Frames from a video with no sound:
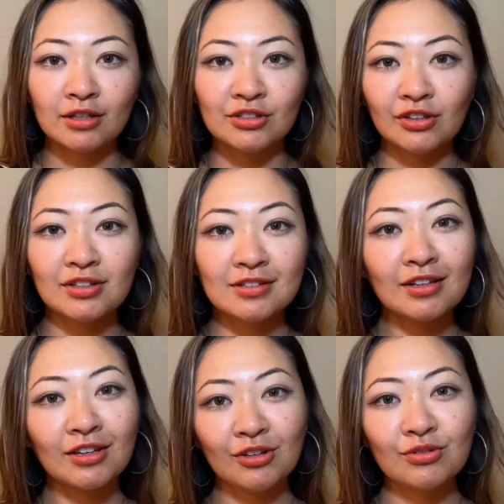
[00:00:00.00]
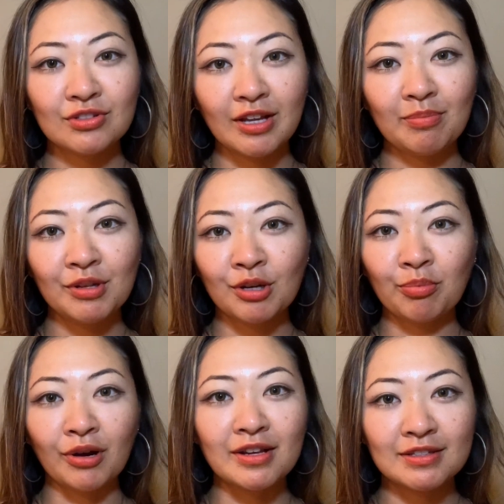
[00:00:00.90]
So this is a huge step in your
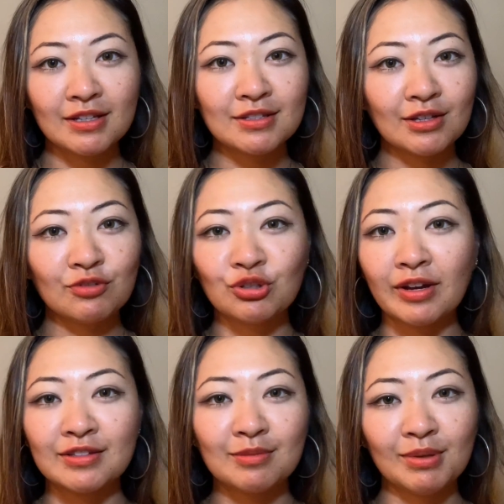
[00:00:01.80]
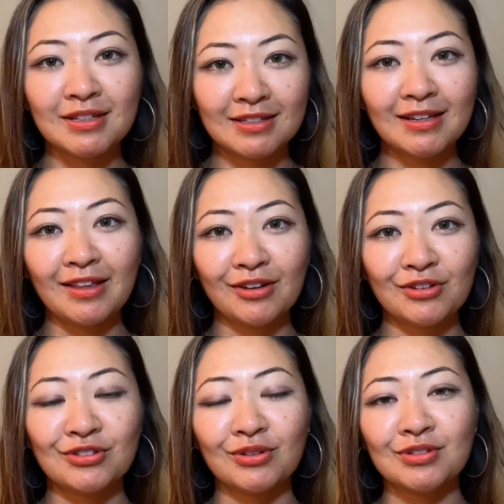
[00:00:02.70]
process of trying to be together.
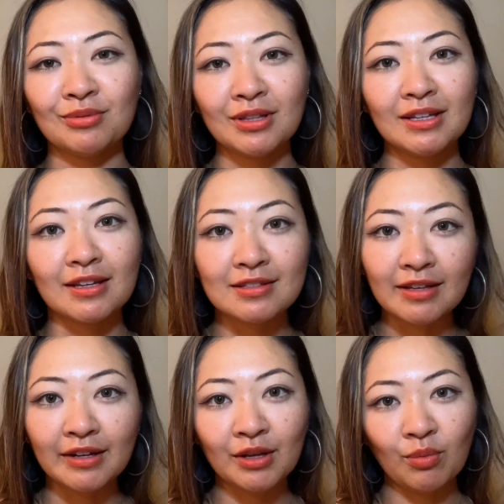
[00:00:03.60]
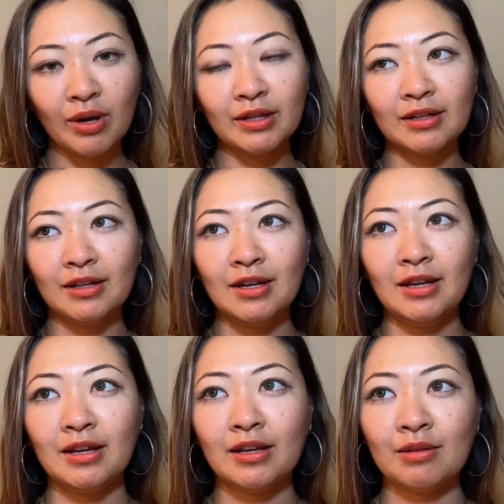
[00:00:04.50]
So it's a really exciting one.
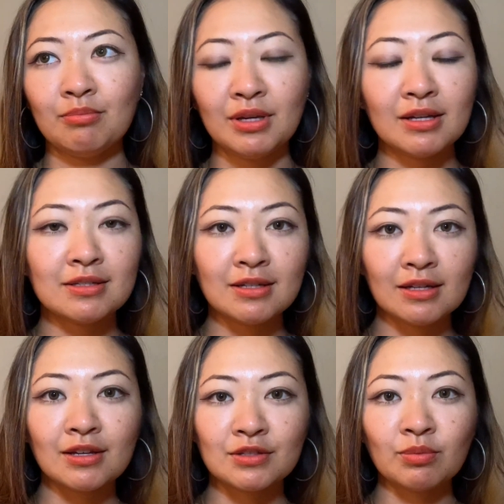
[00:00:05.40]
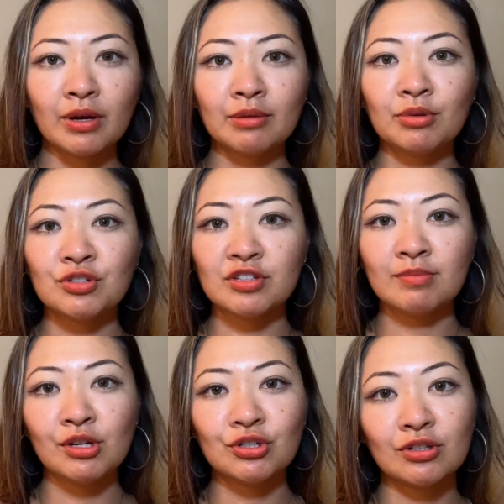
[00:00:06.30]
It can be a tedious one, but just
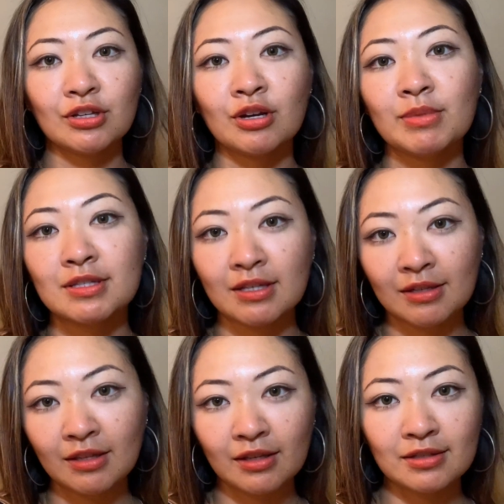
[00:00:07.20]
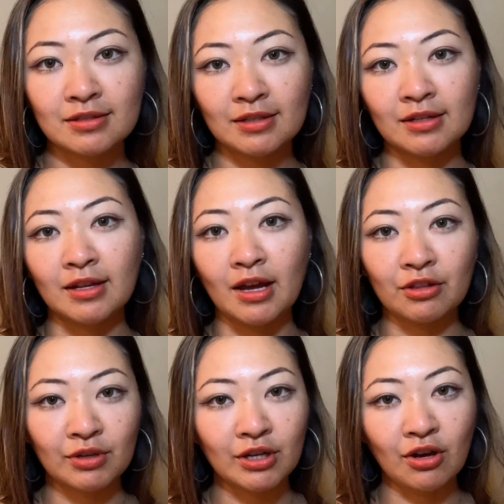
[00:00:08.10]
make sure that you're meticulous in
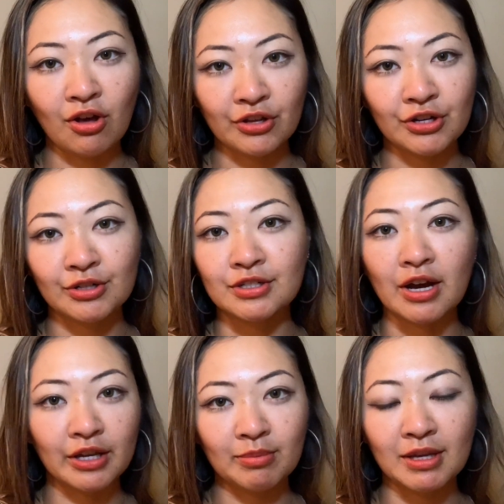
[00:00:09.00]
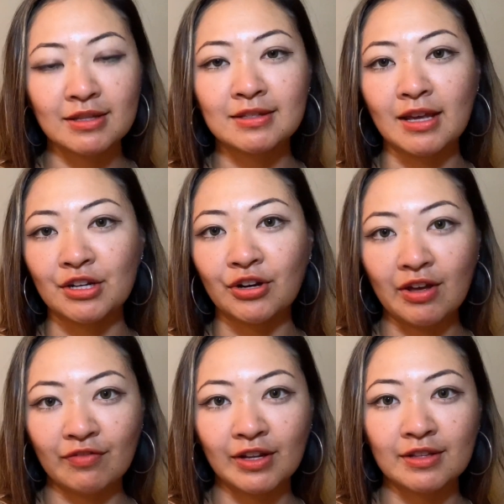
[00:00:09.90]
gathering all your documents and your
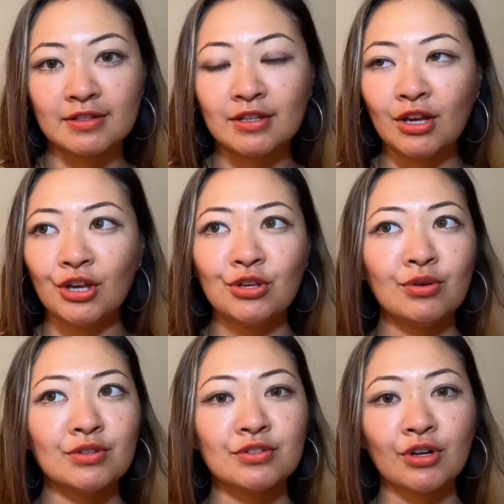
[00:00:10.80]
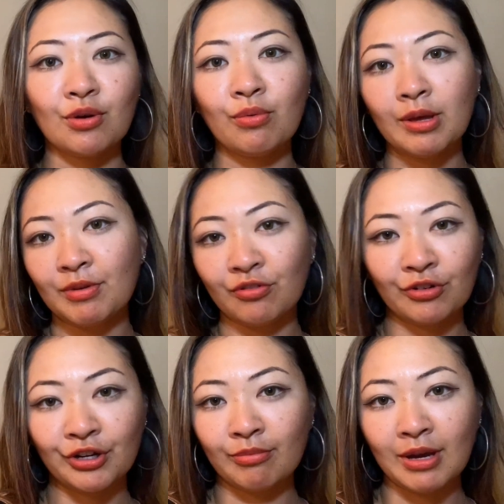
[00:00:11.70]
evidence. You can start way
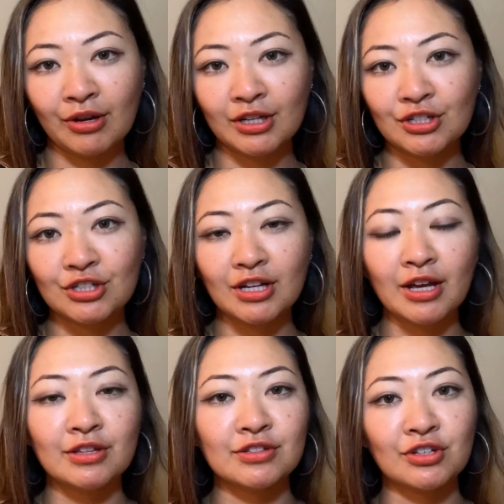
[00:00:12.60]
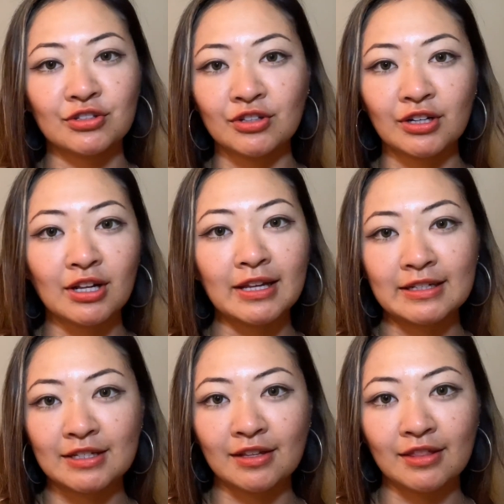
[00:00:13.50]
before your marriage and just start
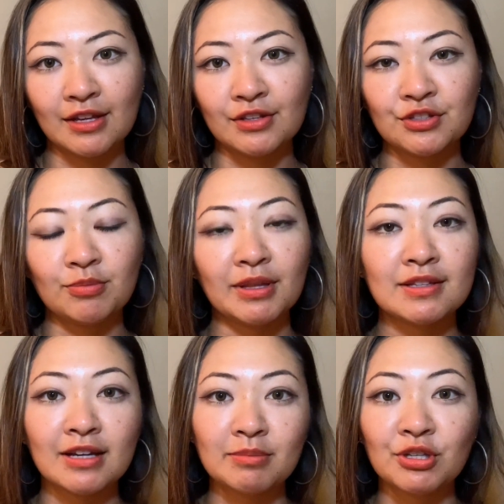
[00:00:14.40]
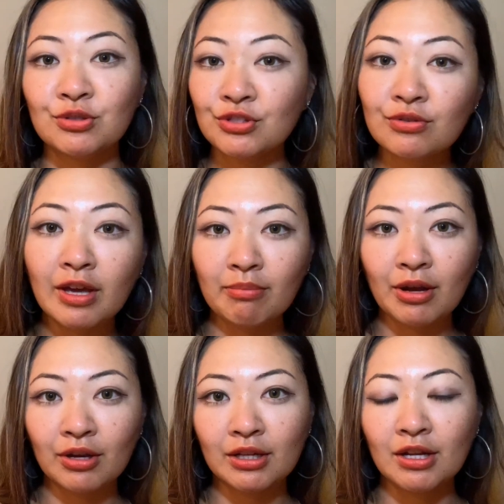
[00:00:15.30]
collecting things. So by the time that you do get
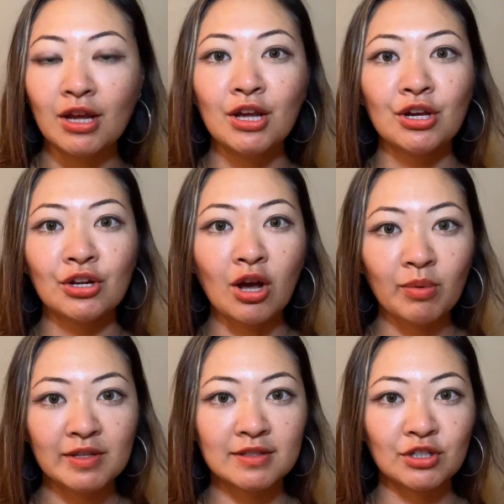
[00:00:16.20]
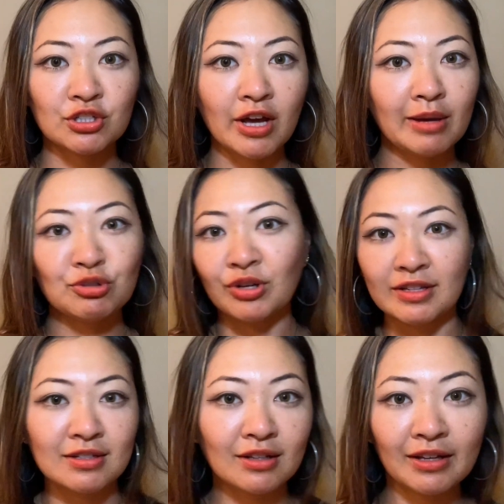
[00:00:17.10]
married, you're not wasting time
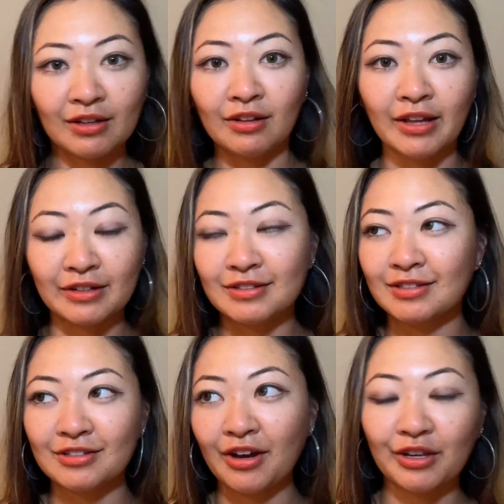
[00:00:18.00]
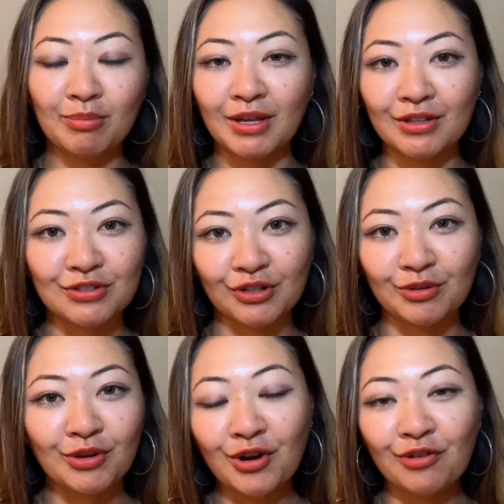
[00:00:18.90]
trying to collect documents
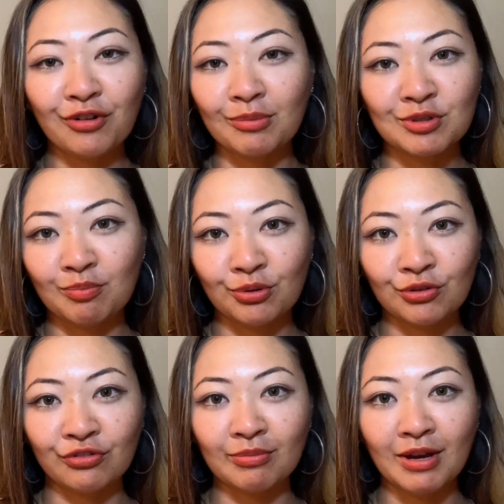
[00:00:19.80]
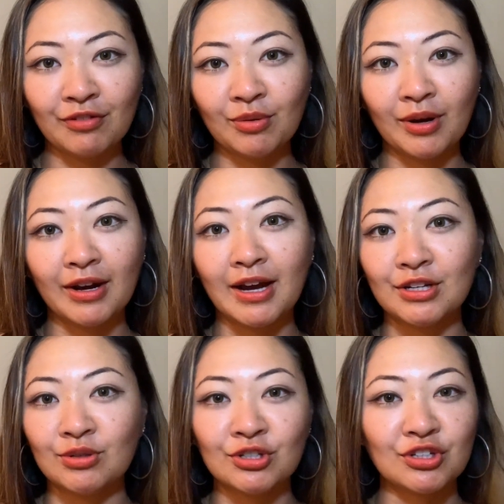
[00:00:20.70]
or forms of proof from everywhere,
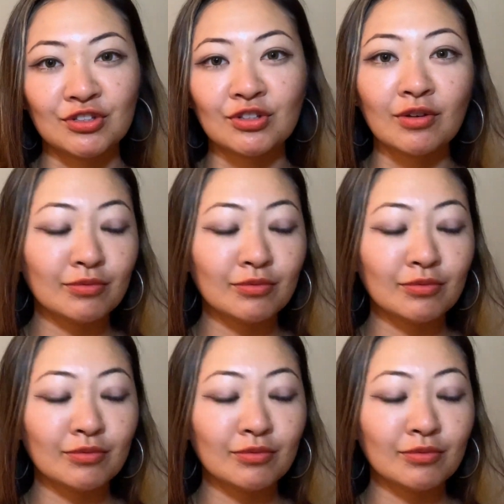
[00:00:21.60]
and you can just,